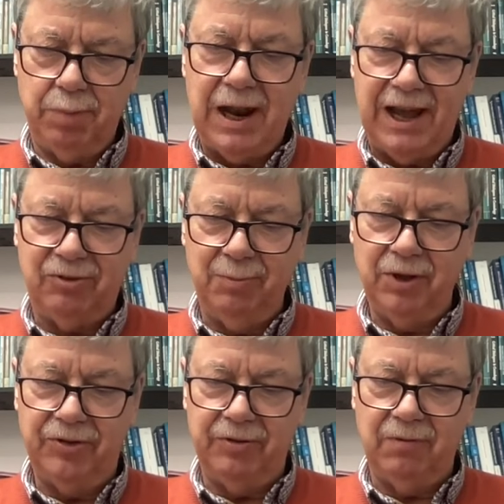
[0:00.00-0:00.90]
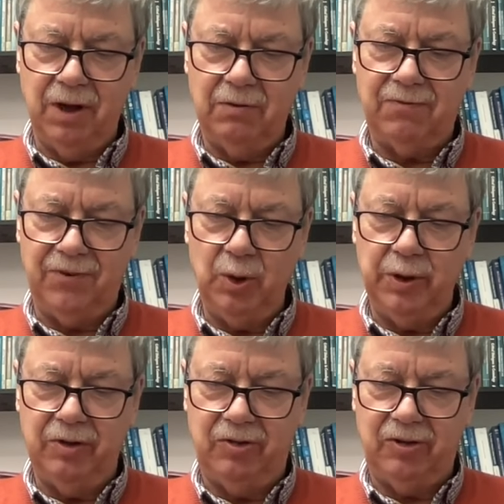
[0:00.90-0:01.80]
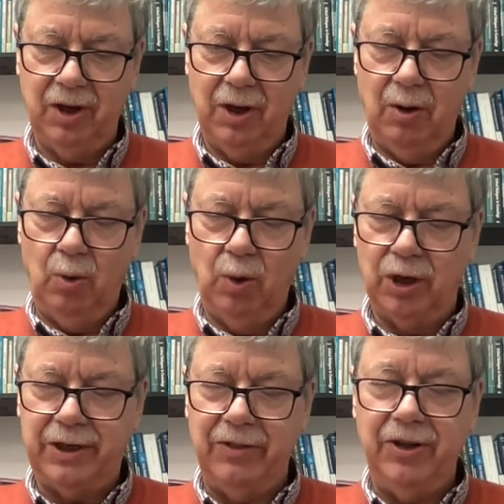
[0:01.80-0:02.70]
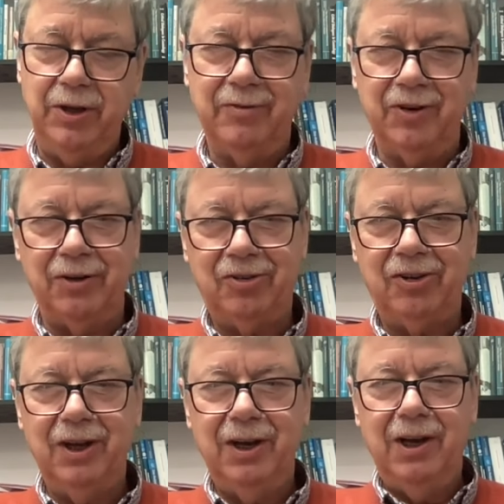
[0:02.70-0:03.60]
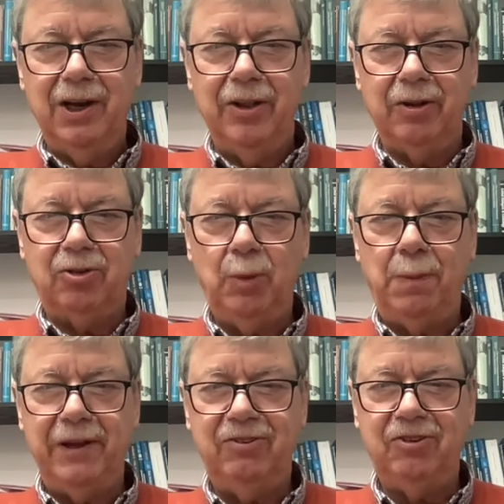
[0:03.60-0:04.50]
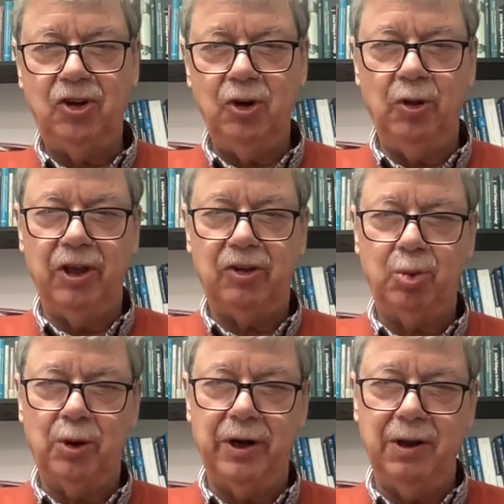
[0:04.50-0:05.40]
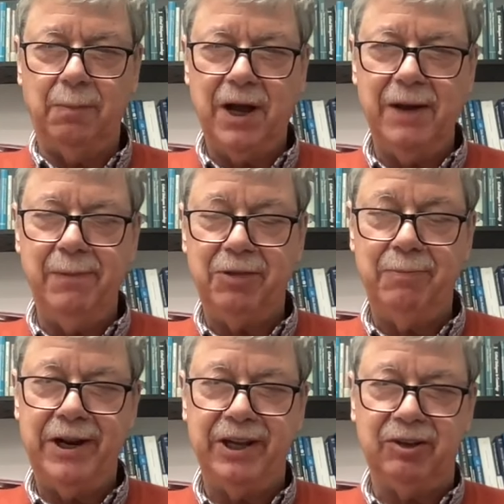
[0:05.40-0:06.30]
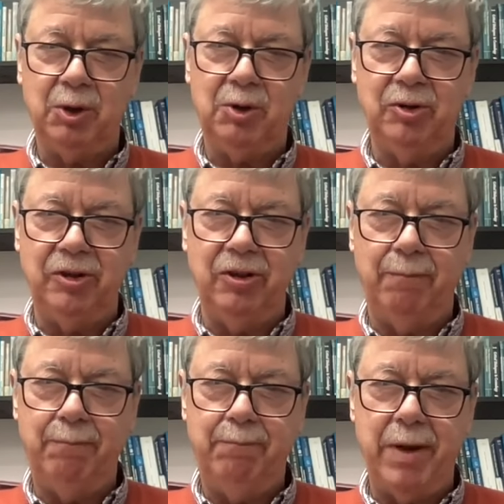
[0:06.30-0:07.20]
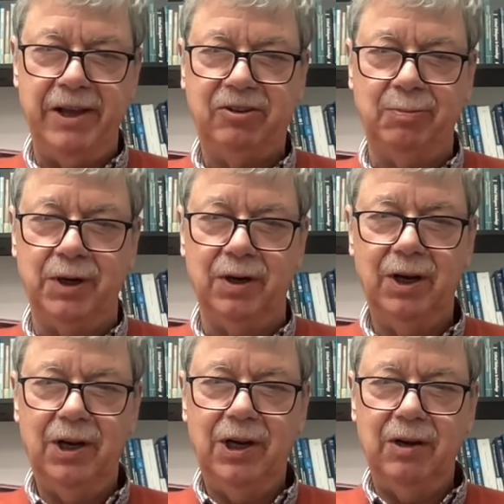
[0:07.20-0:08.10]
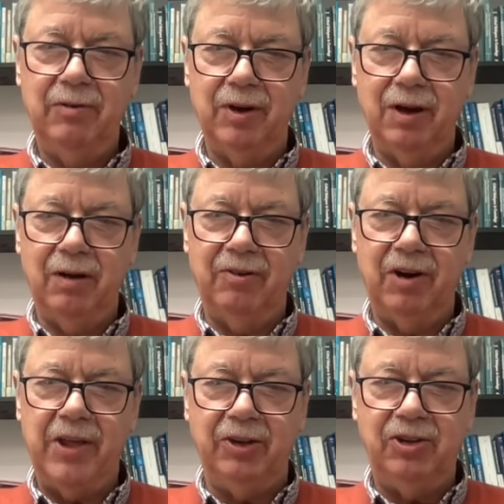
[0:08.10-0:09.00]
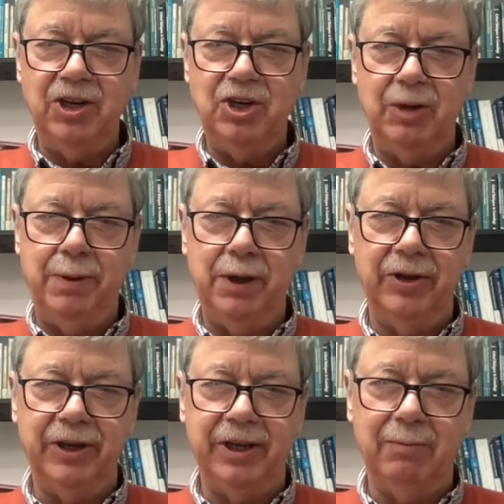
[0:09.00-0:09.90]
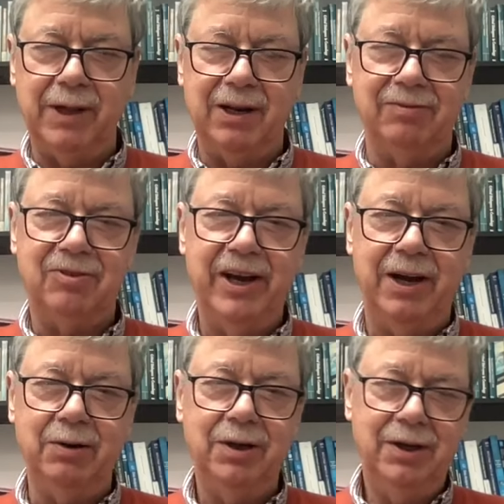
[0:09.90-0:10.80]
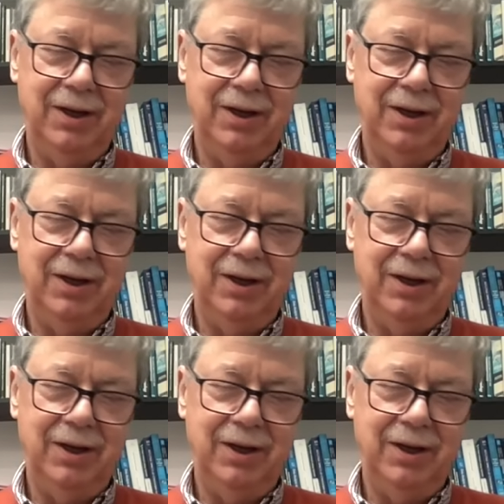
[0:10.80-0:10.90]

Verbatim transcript: plasmas and, and fluids work in the universe. And the two places to do this were in applied mathematics, which was in the basement of a, of a rather dingy building in the middle of town.